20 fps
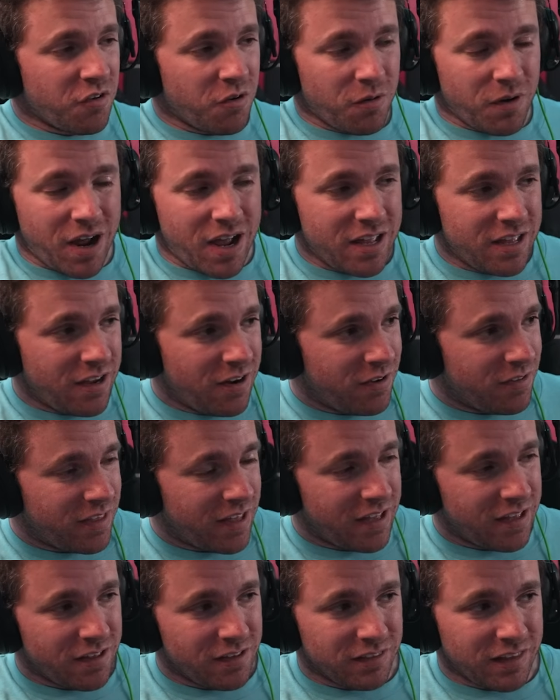right here,
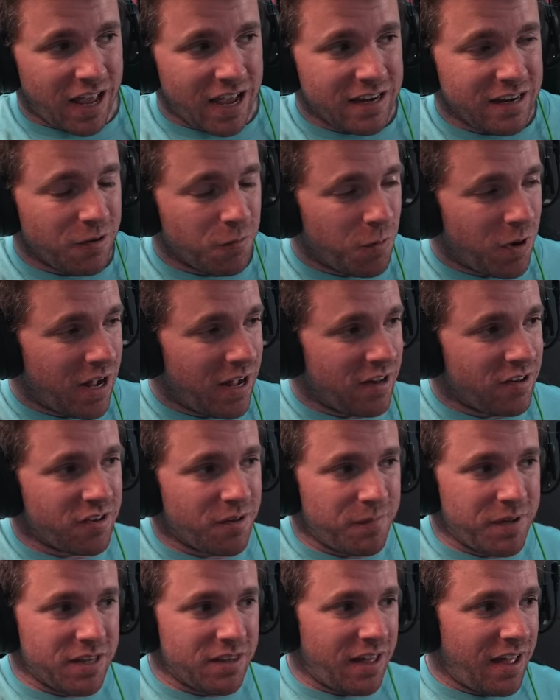the lighting wise,
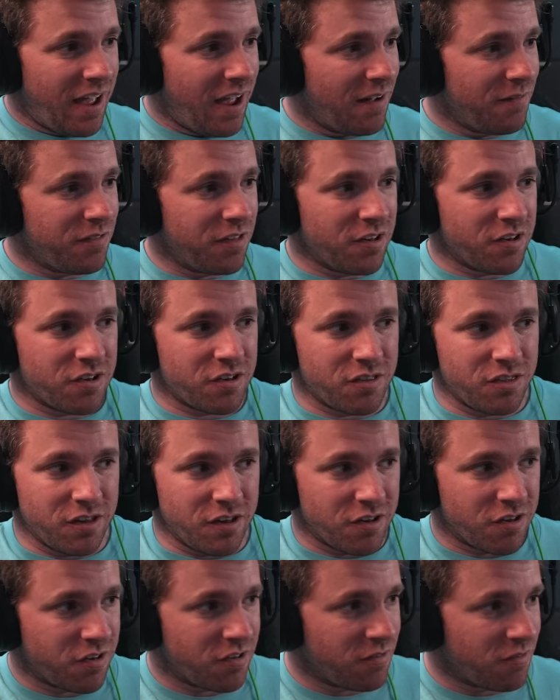I mean, they have
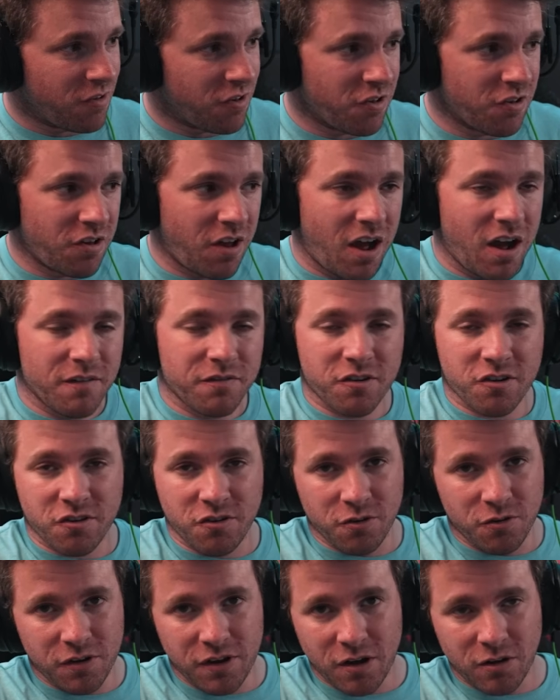this soft
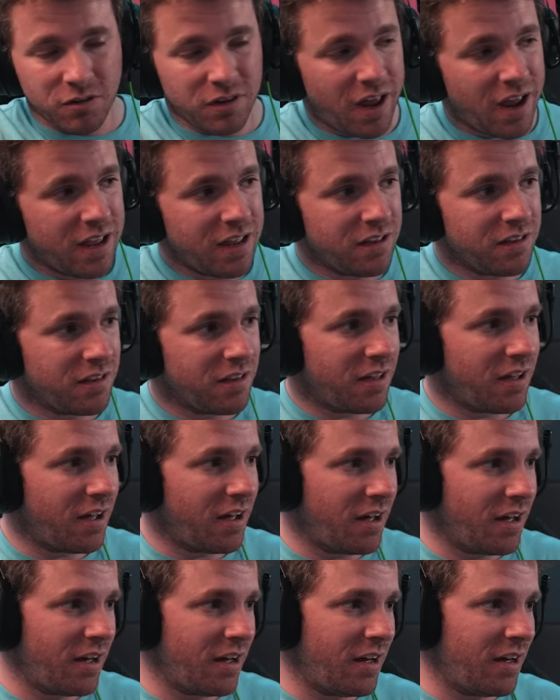studio light
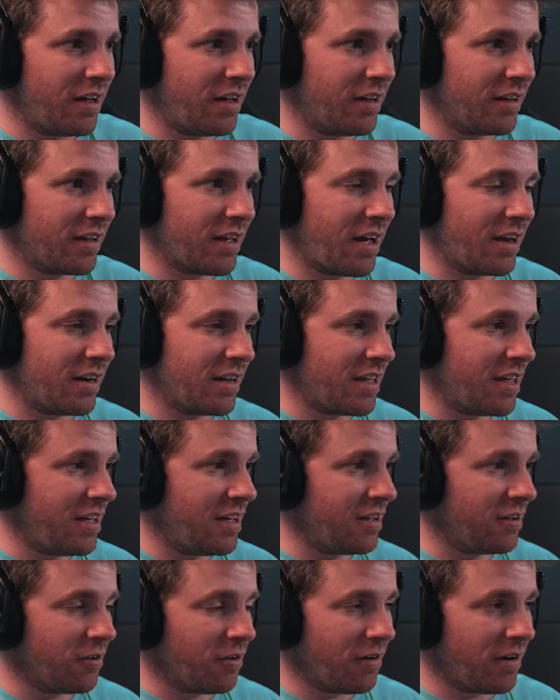kind of
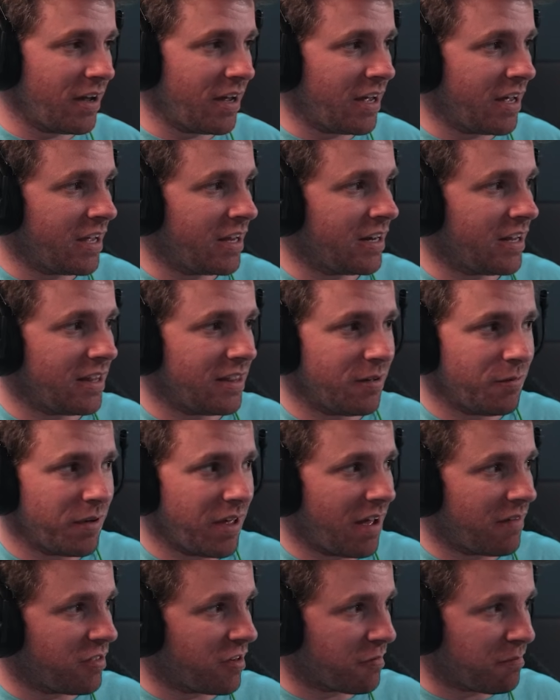keying her in, and then
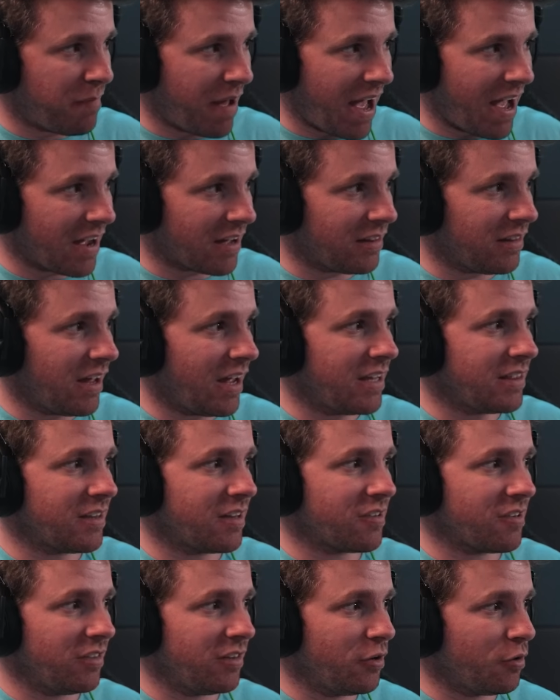we have this backlight
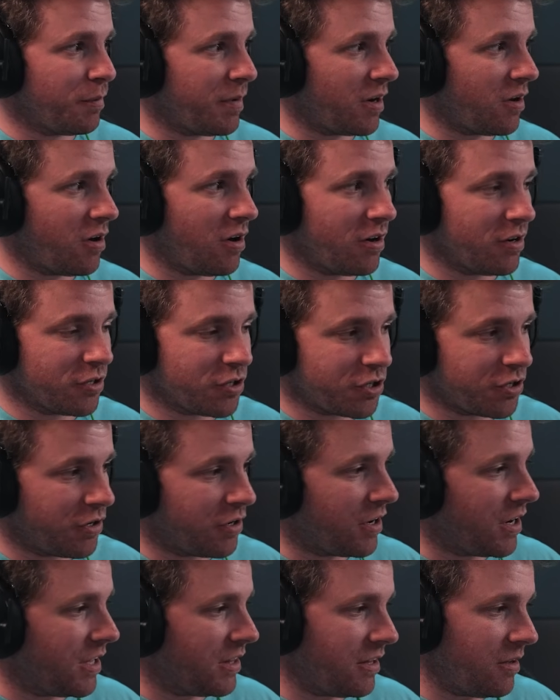that's a little bit
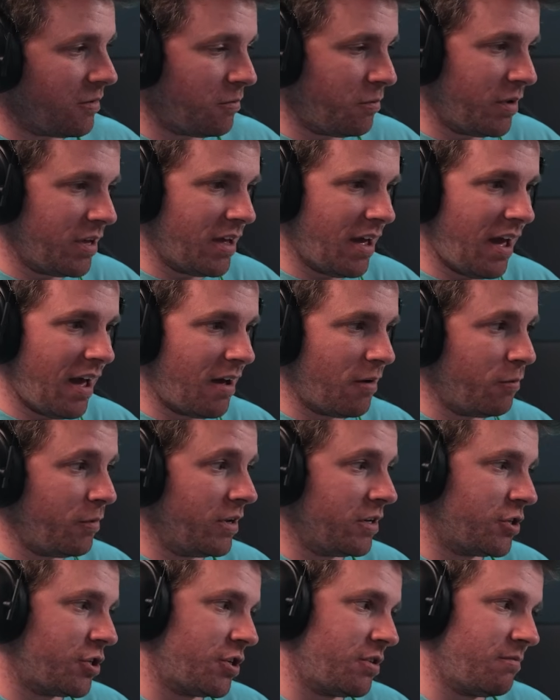harsher, and then we have,
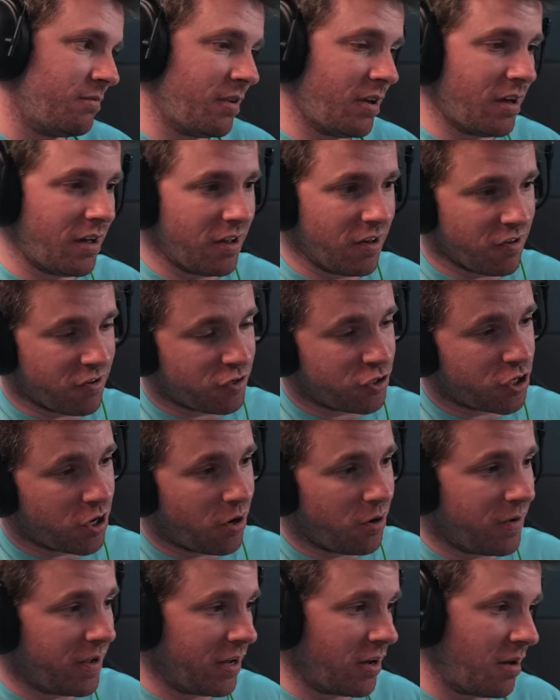which is
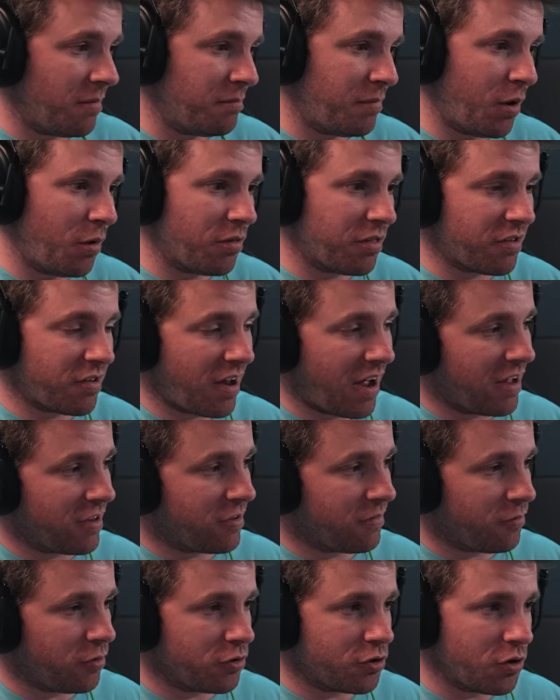showing on both
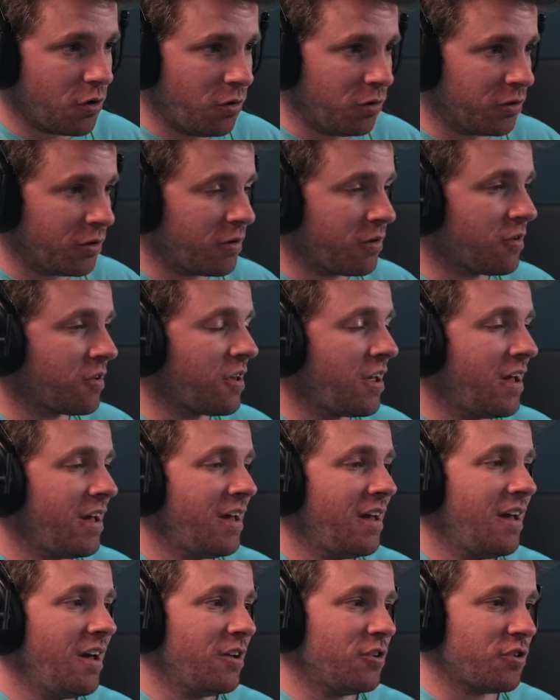sides of her shoulders,
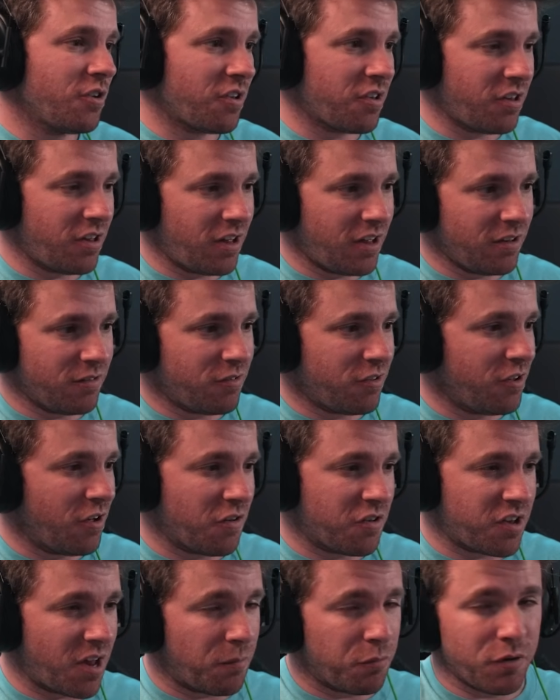just
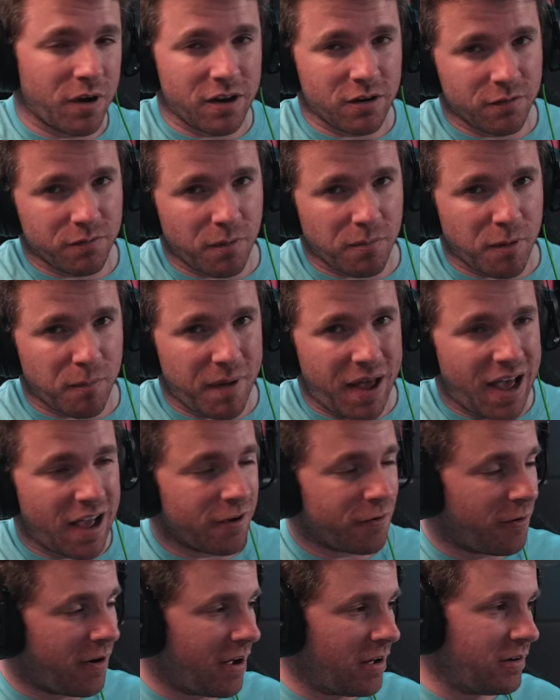to separate her from the
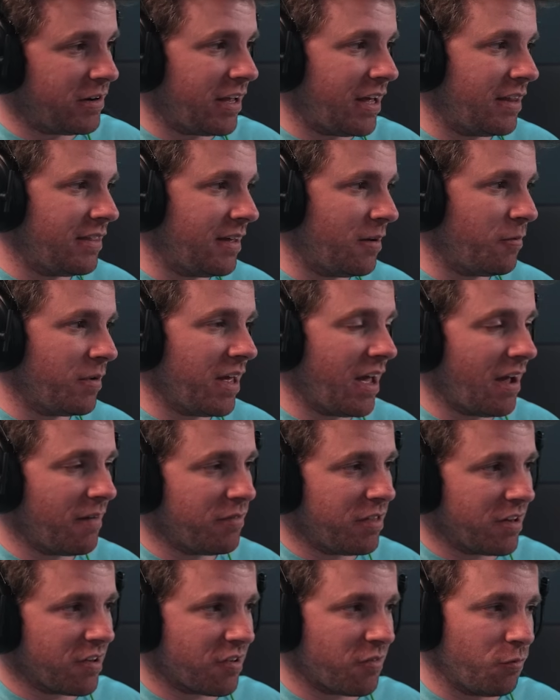background. And then we
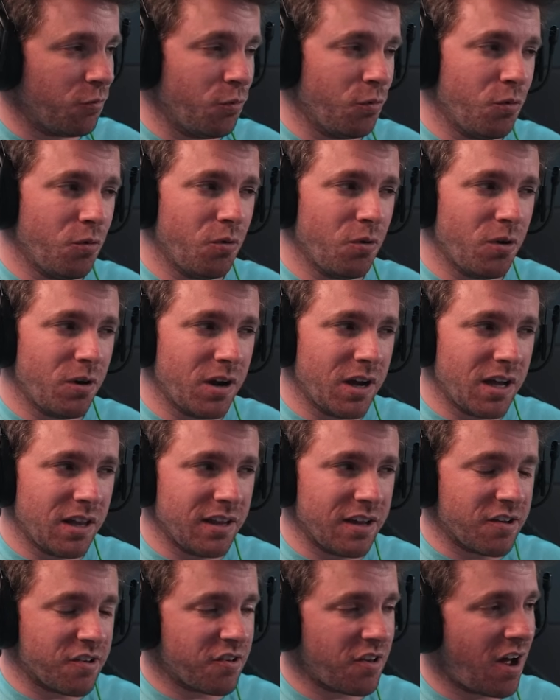have this
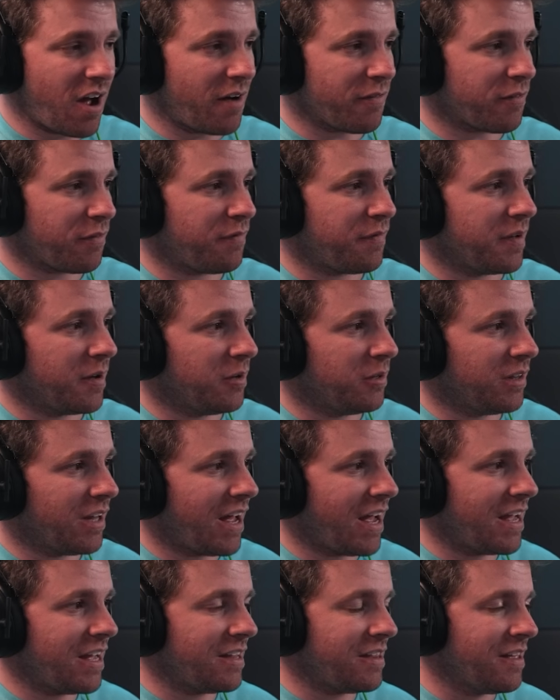really soft fill
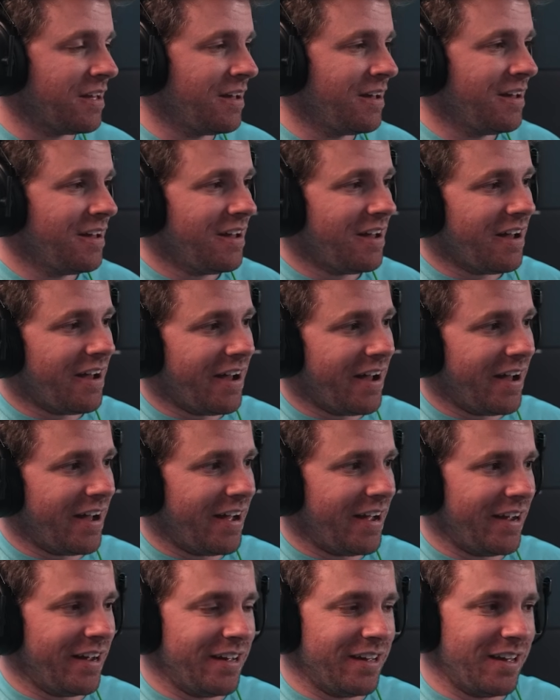light.
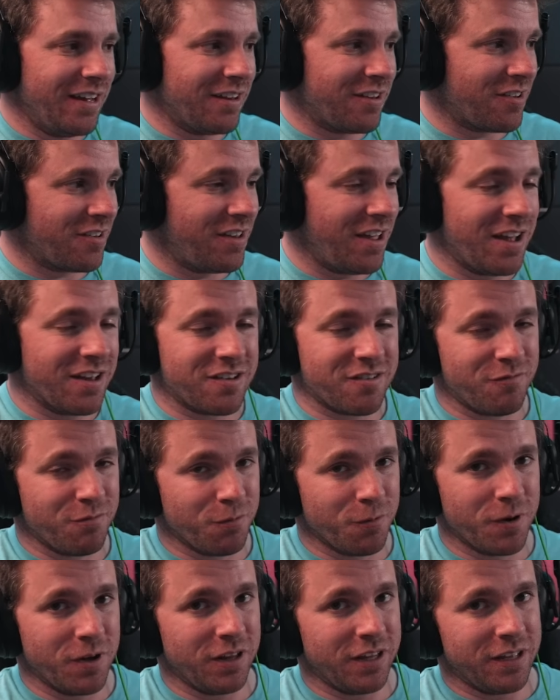It's
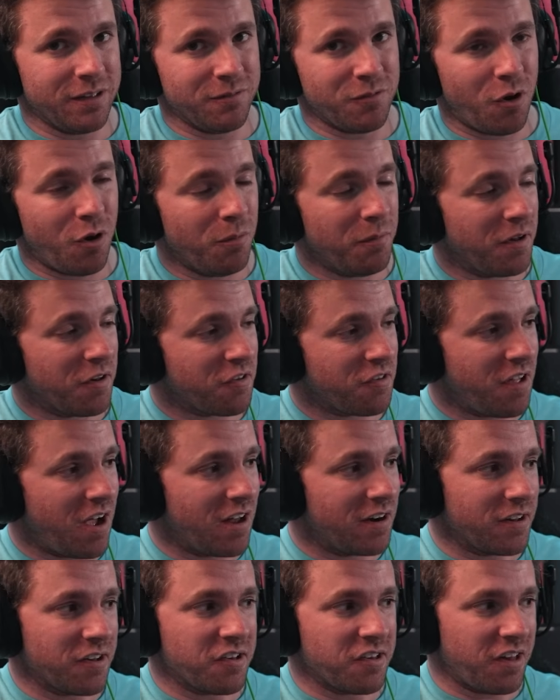really almost
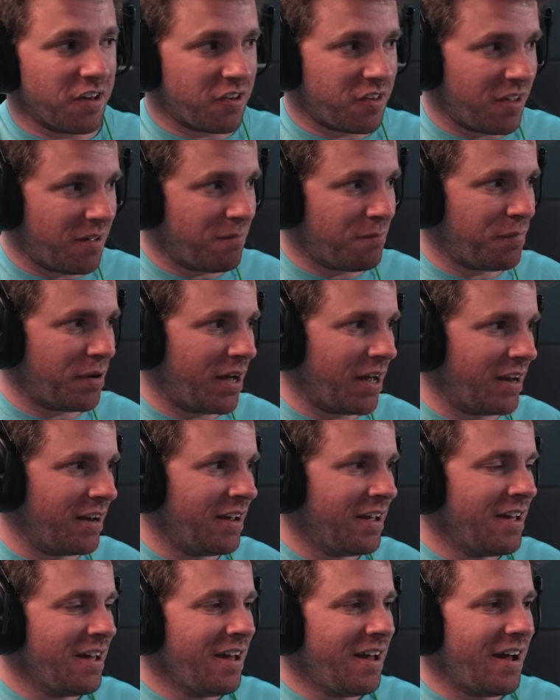non-existent,
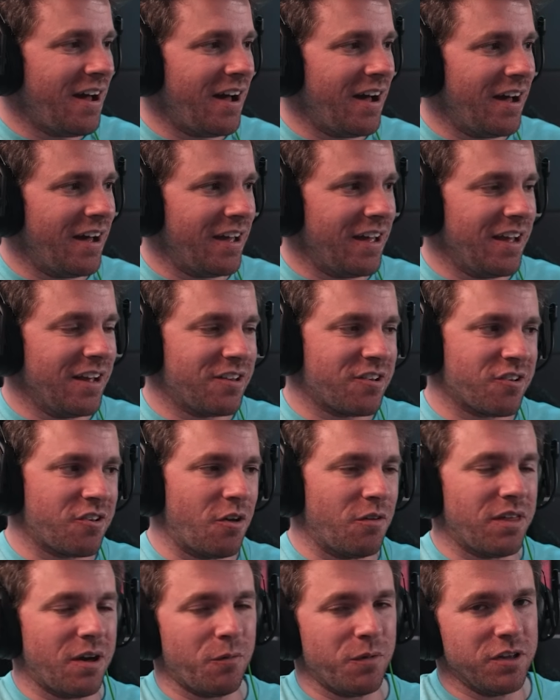but it's
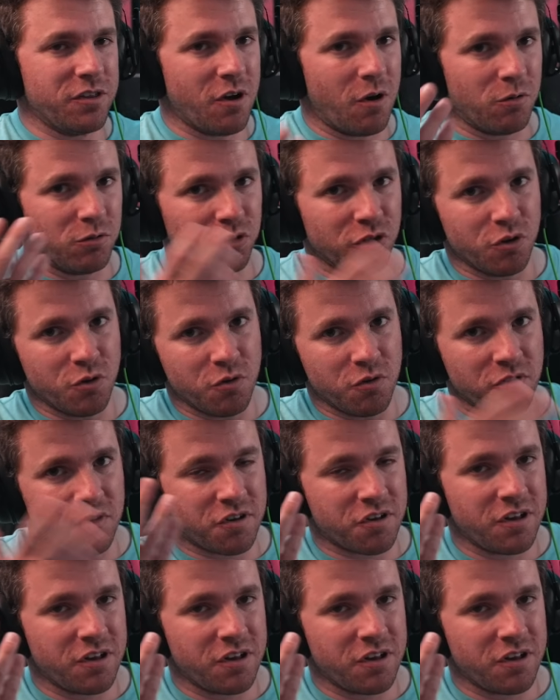so that we don't lose